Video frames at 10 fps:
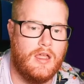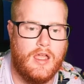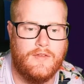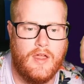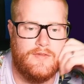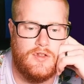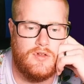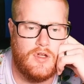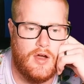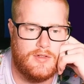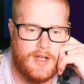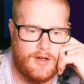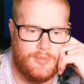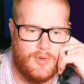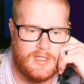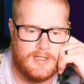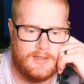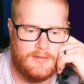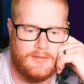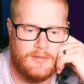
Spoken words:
if you go Tera Poison,